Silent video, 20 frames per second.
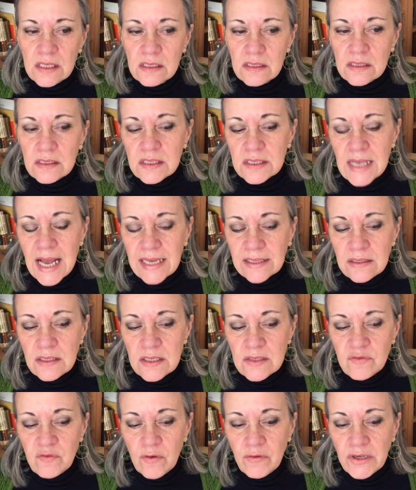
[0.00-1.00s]
Saturn
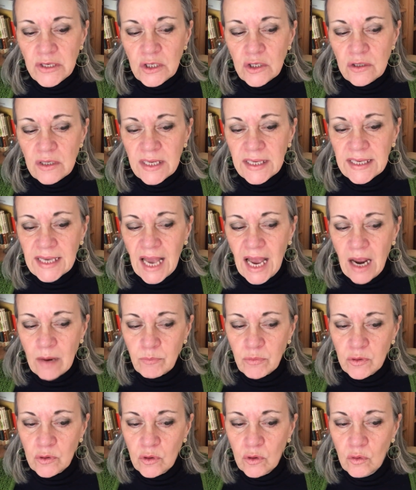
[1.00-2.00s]
is very good in
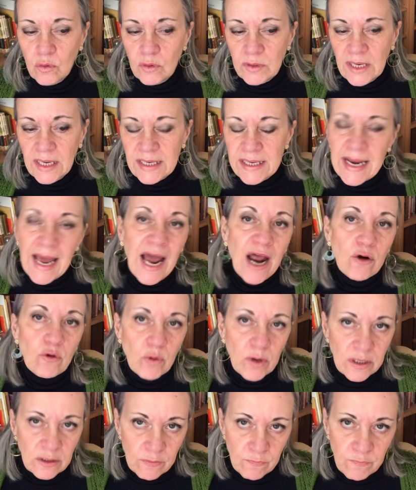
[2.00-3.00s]
Capricorn at
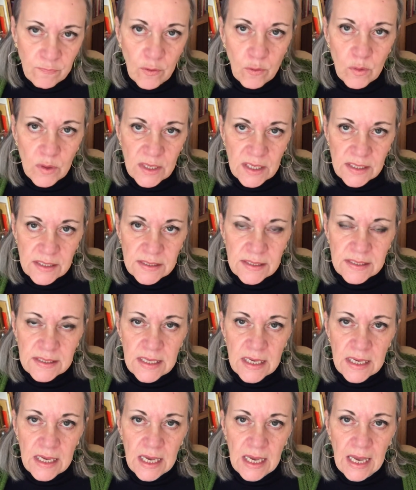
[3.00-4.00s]
narrowing the focus,
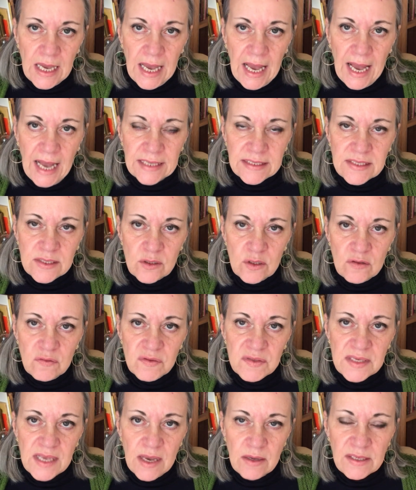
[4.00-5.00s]
at sort of
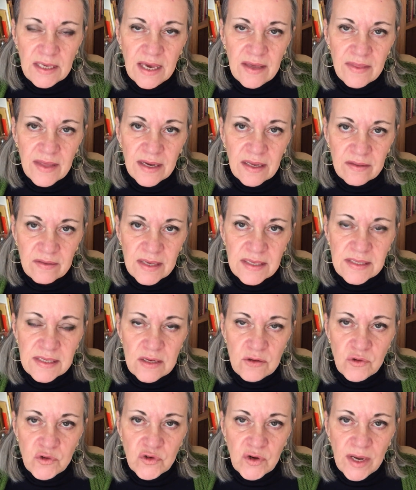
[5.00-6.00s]
saying, yeah, that's
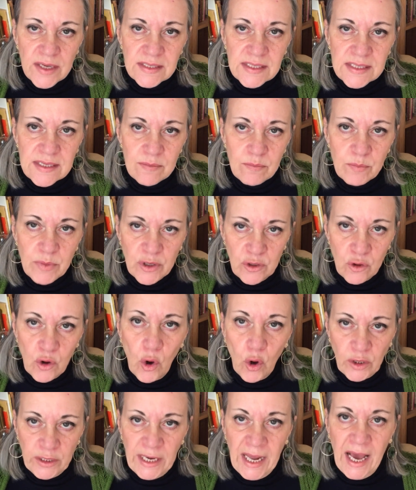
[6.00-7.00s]
interesting, but
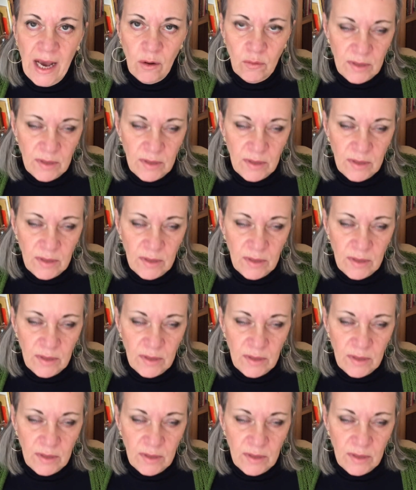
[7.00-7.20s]
not now.